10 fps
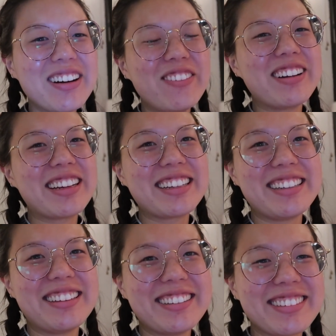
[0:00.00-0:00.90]
Oh my
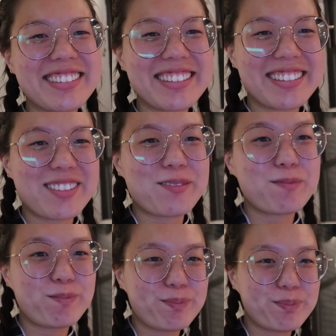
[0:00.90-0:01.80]
goodness.
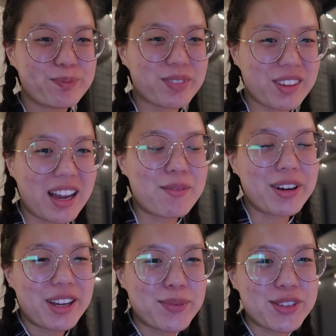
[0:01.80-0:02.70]
I'm
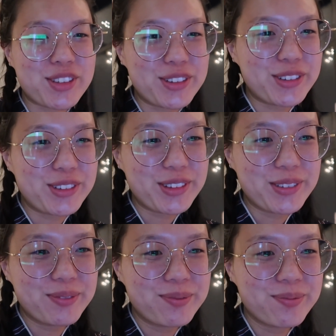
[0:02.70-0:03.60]
on episode
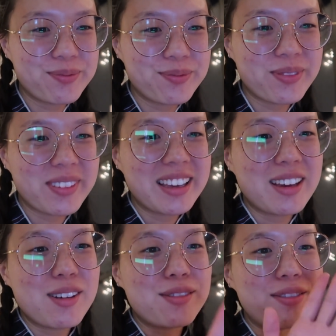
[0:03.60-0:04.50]

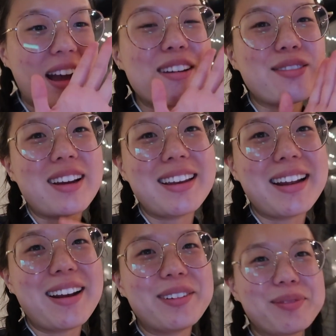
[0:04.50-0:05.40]
5 right
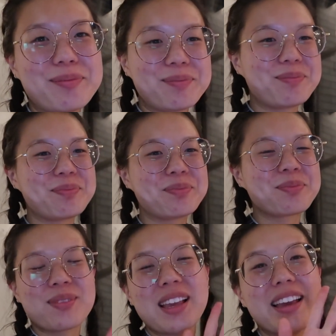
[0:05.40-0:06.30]
now.
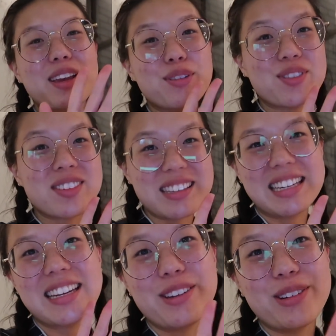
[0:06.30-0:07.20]
If you've
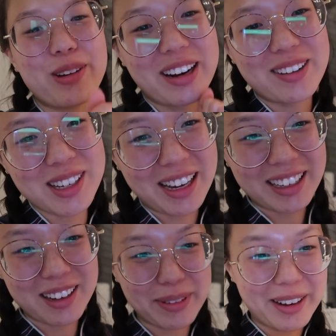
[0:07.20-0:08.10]
seen it, you know what I'm
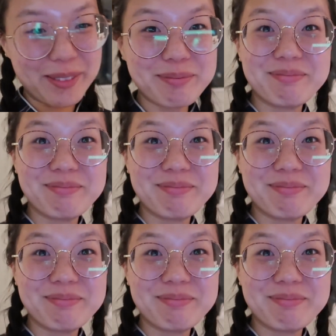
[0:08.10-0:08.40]
talking about.